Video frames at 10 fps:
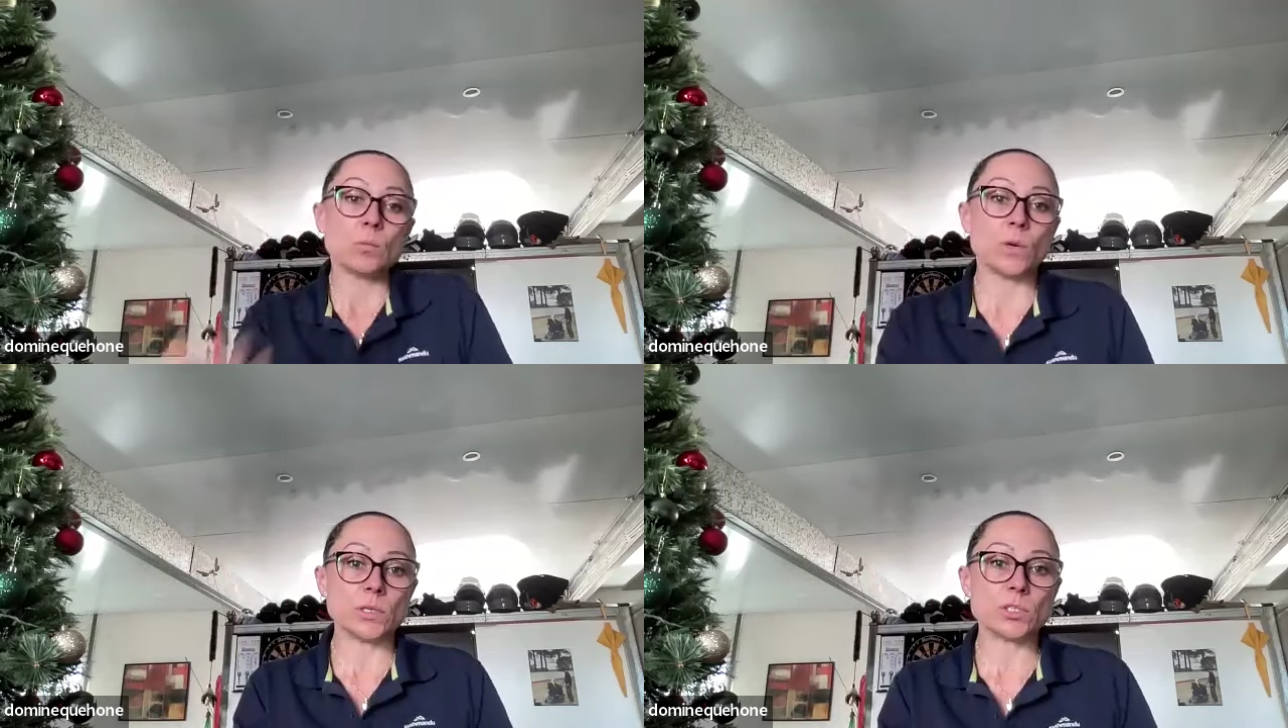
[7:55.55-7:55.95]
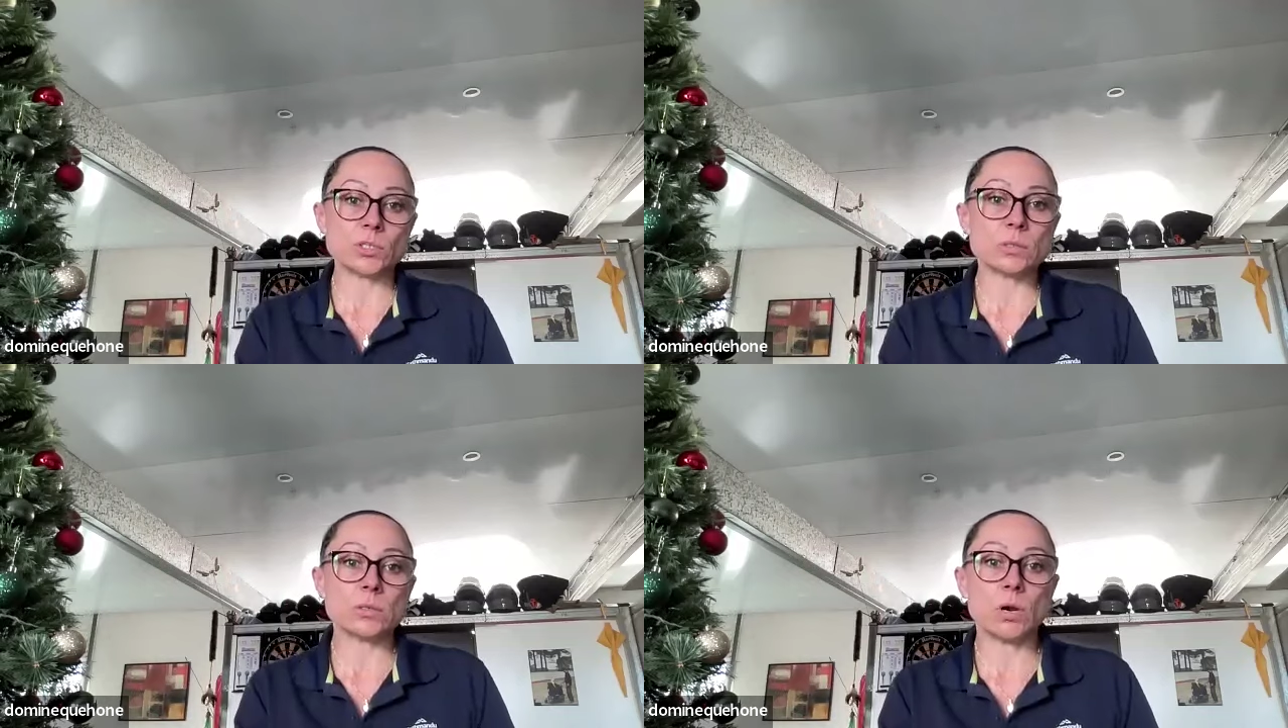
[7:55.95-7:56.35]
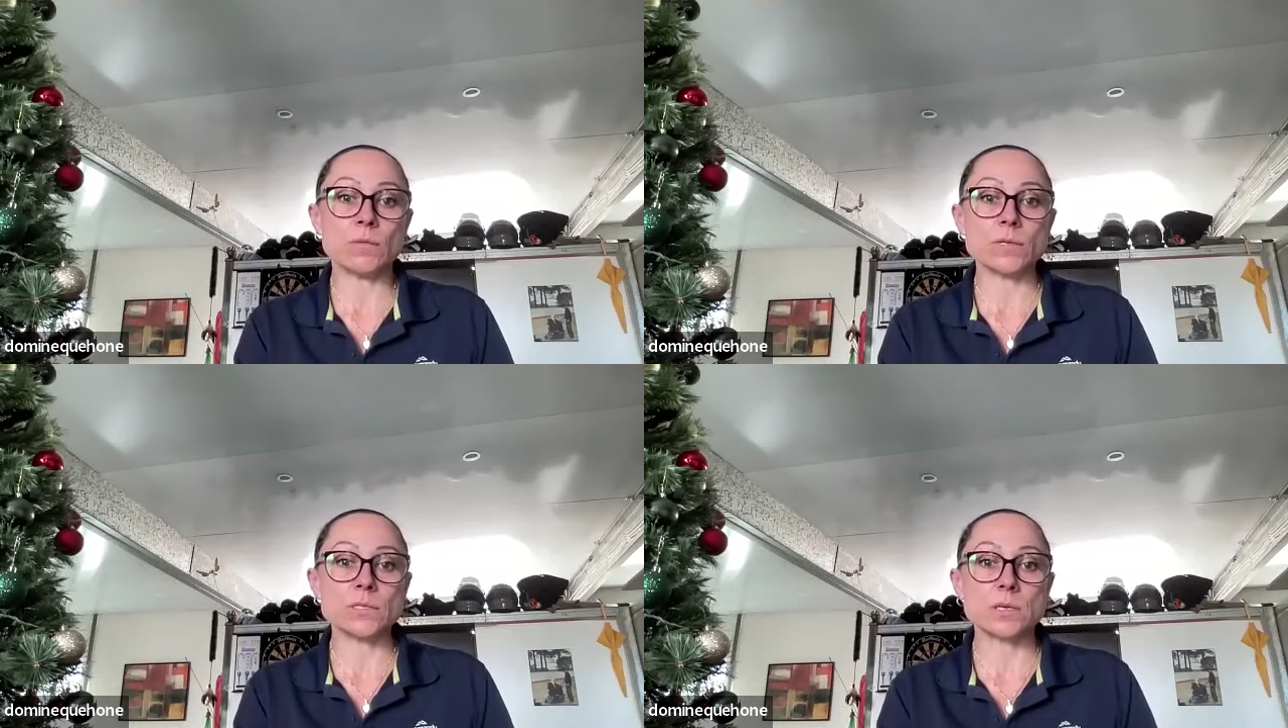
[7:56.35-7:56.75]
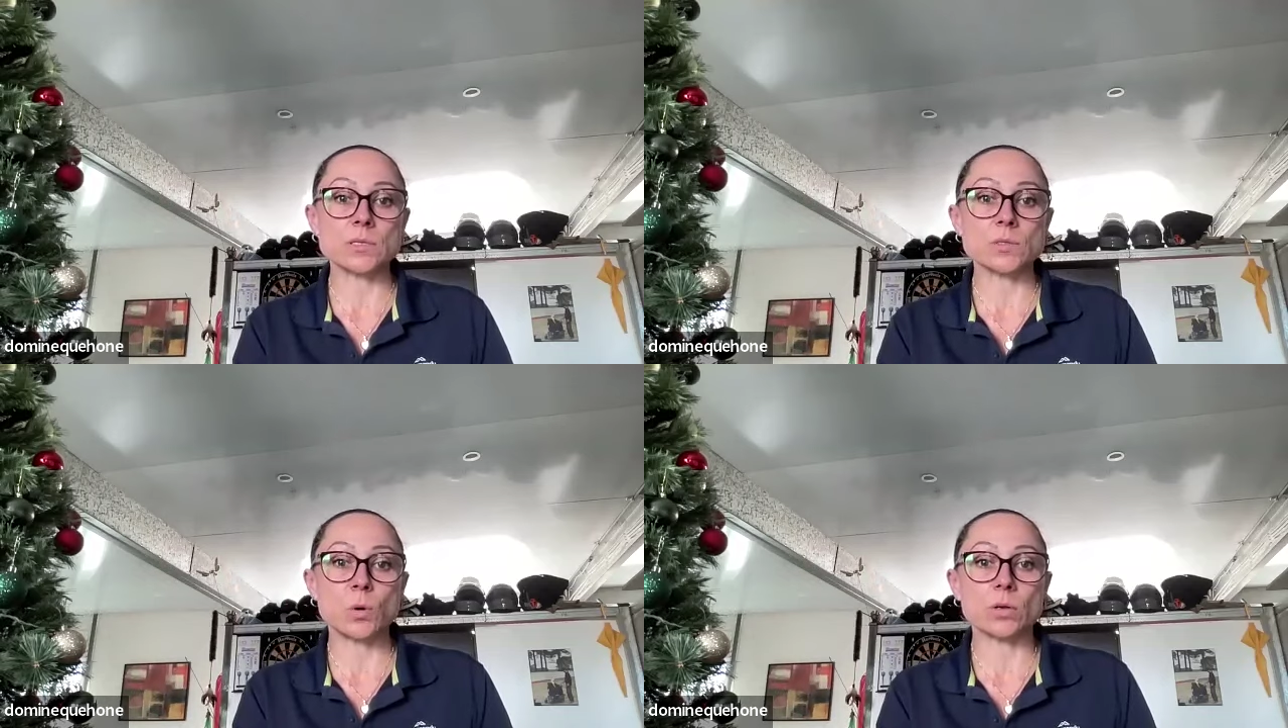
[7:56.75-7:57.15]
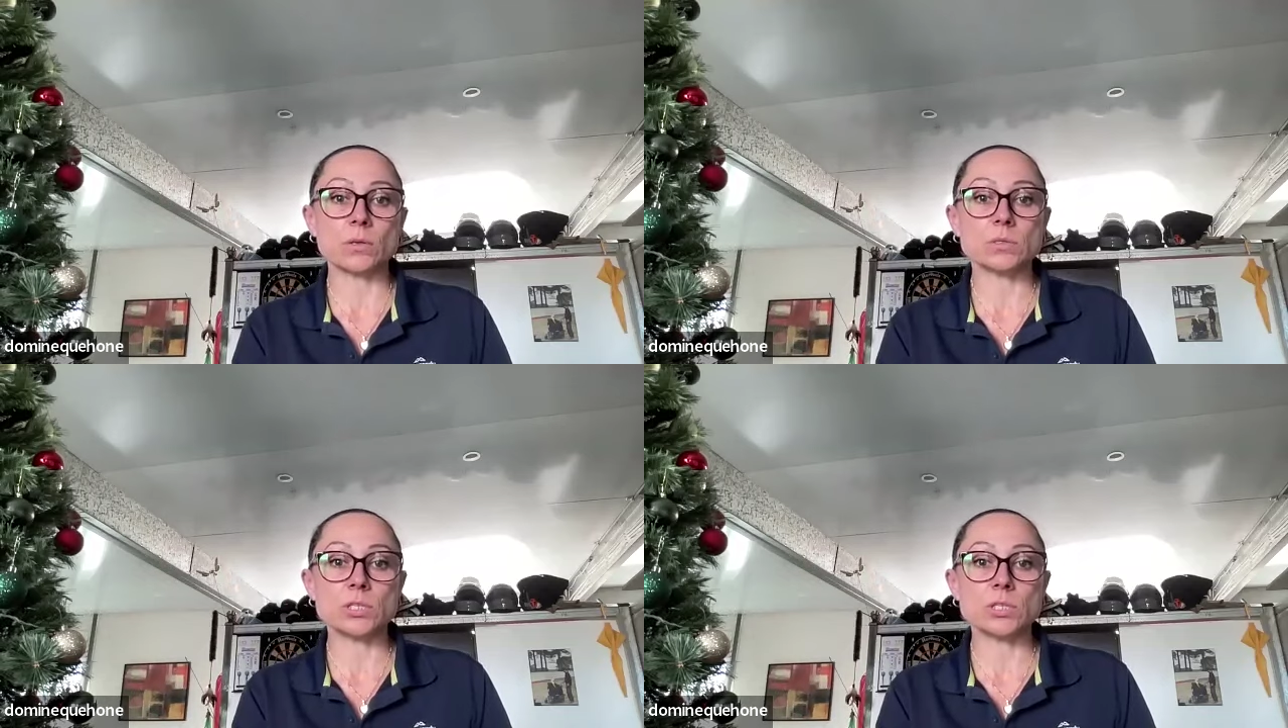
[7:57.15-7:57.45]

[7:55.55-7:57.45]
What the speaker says: which obviously is what